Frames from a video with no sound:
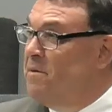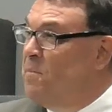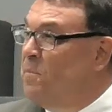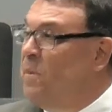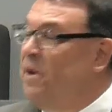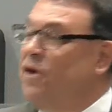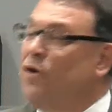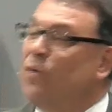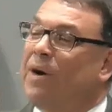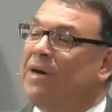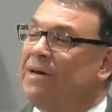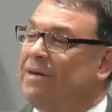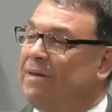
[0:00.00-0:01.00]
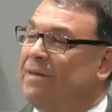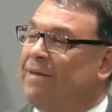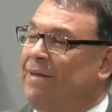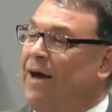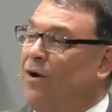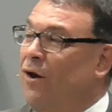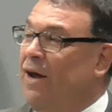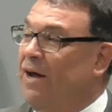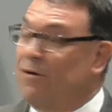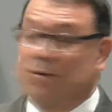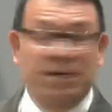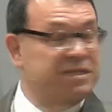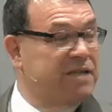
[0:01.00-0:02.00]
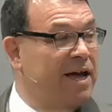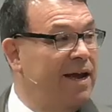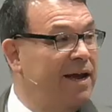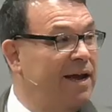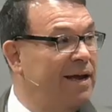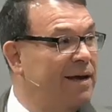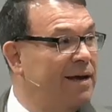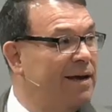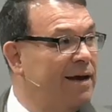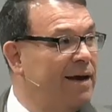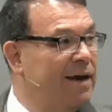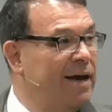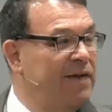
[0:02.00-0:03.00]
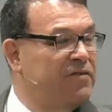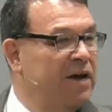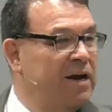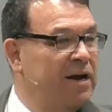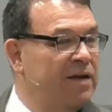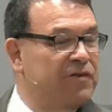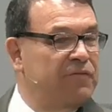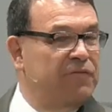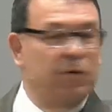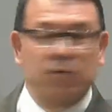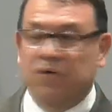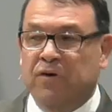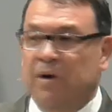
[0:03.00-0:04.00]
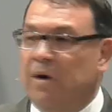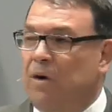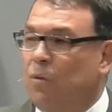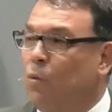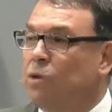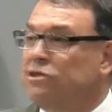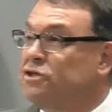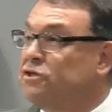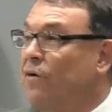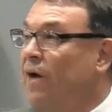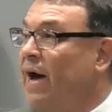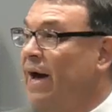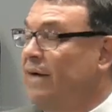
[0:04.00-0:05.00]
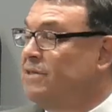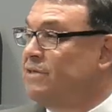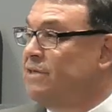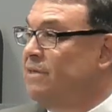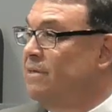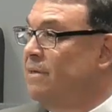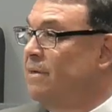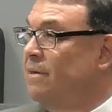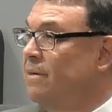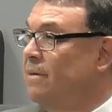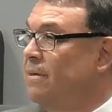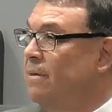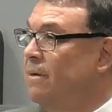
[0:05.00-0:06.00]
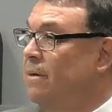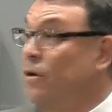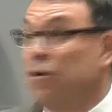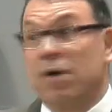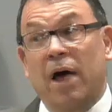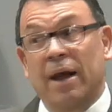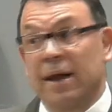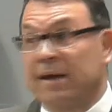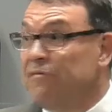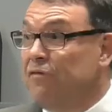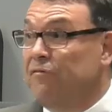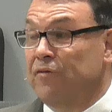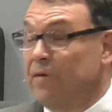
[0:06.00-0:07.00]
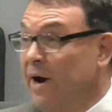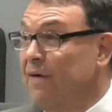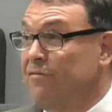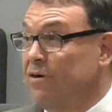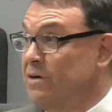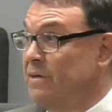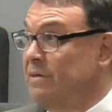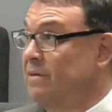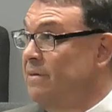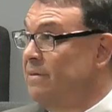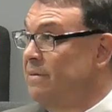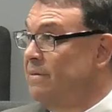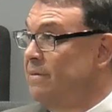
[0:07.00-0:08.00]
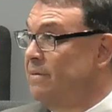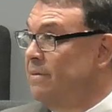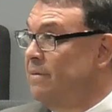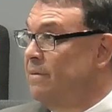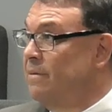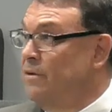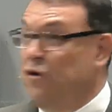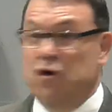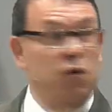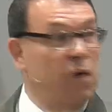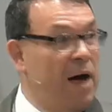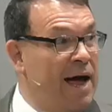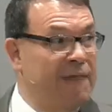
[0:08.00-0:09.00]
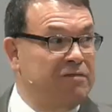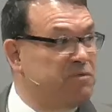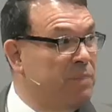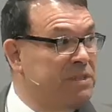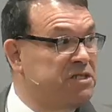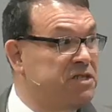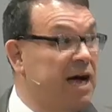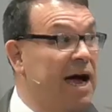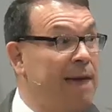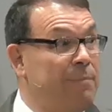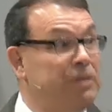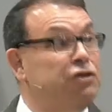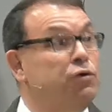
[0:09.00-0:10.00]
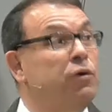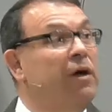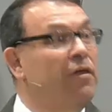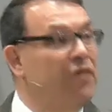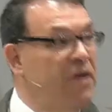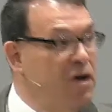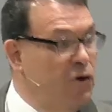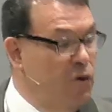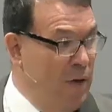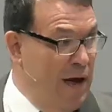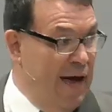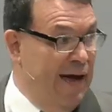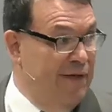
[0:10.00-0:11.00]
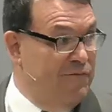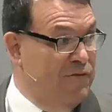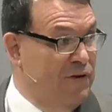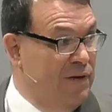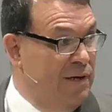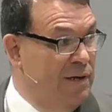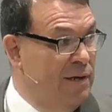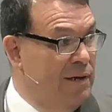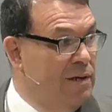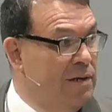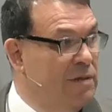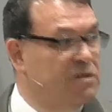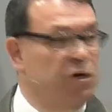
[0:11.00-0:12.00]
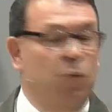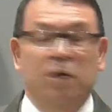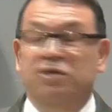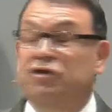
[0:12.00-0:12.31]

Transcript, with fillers: But you know what they're literally saying, He's saying, listen, folks, we're just grass. You're not living forever. You don't have as much time as you think you have. So, what